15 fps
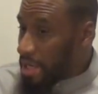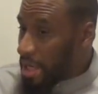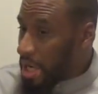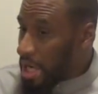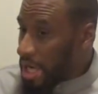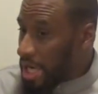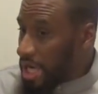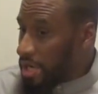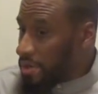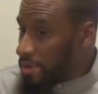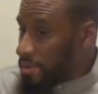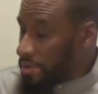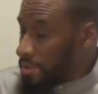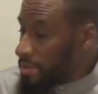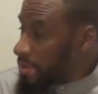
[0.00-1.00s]

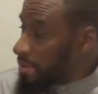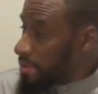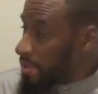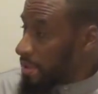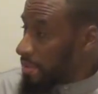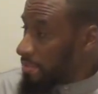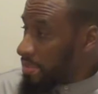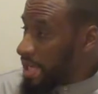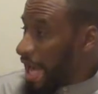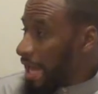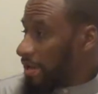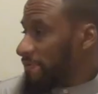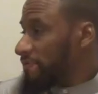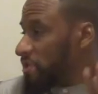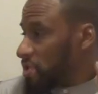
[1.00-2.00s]
khairan min
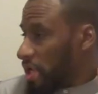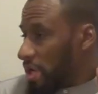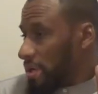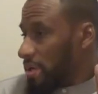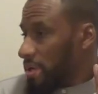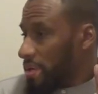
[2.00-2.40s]
alfisha,